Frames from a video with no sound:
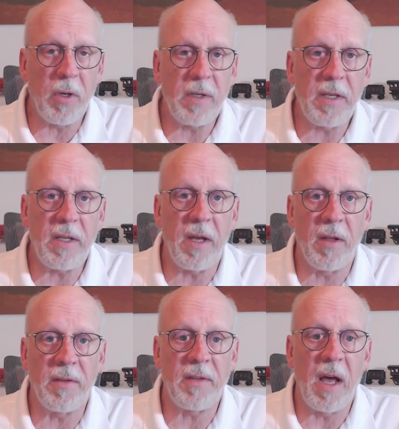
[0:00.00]

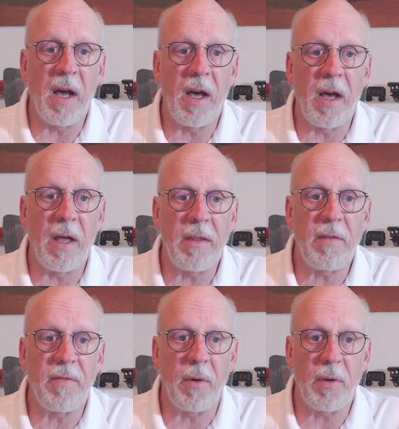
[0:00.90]
details on the
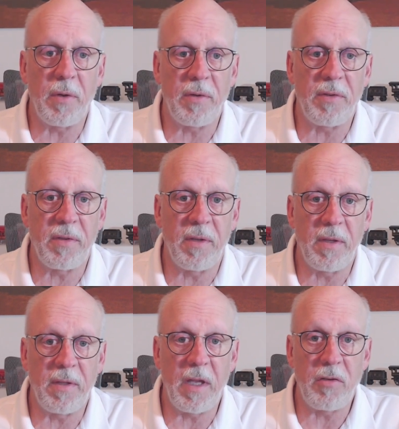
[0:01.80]
photos
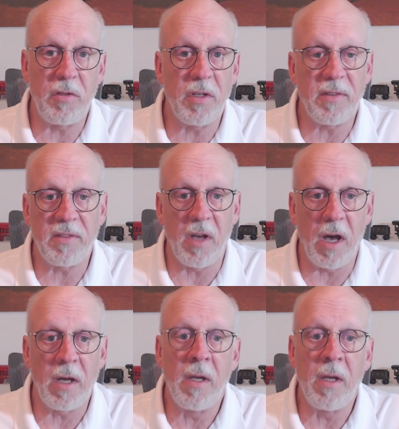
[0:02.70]
that you just saw.